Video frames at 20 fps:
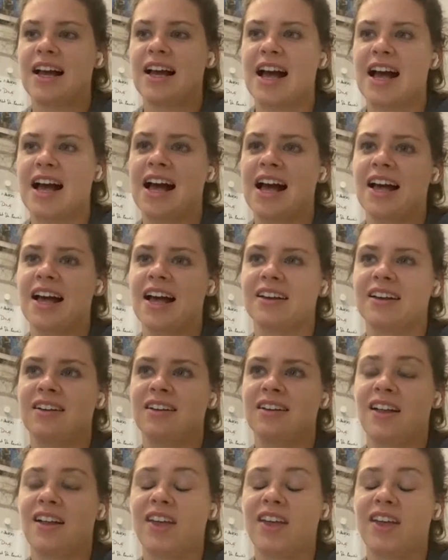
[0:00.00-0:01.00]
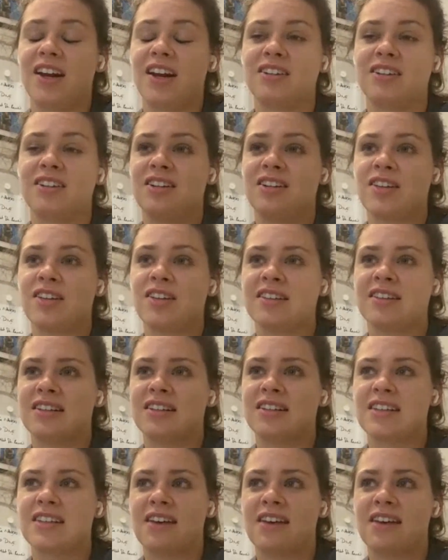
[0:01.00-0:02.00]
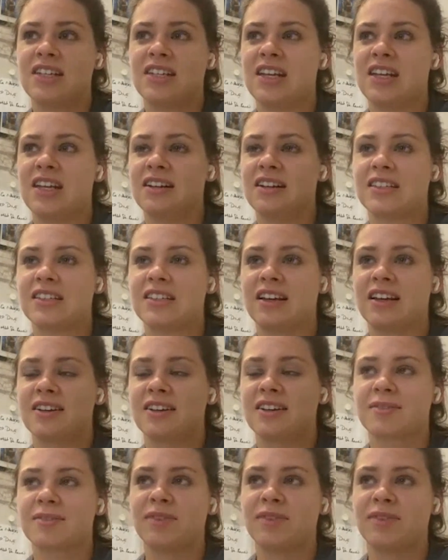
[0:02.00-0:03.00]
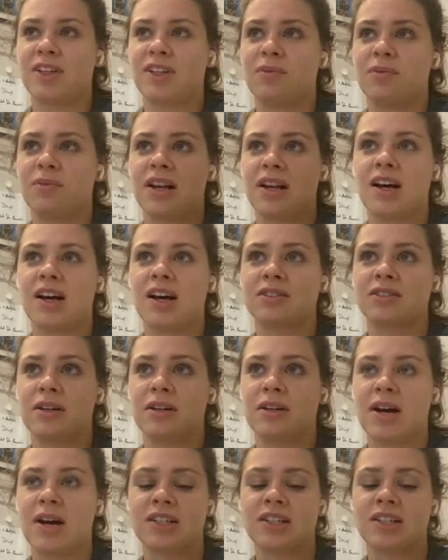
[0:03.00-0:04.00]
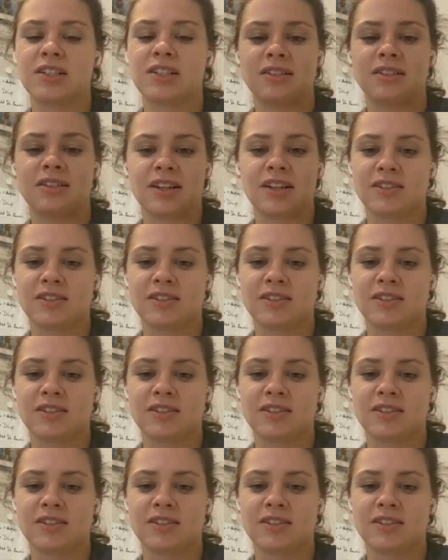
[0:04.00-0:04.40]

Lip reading: And then in 2017, I think, we'd lost 3 matches.